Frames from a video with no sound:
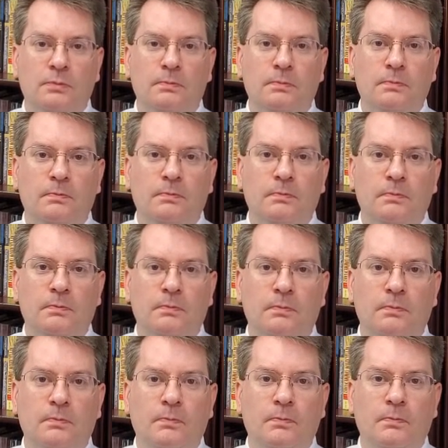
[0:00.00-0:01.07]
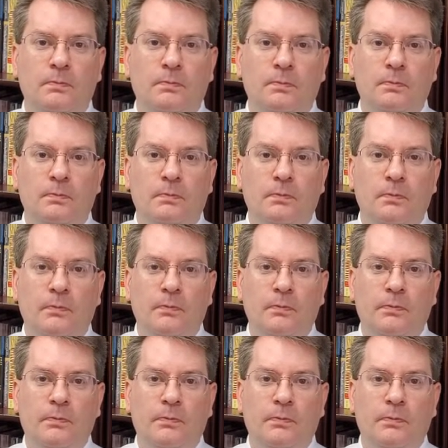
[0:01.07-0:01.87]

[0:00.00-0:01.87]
[no speech]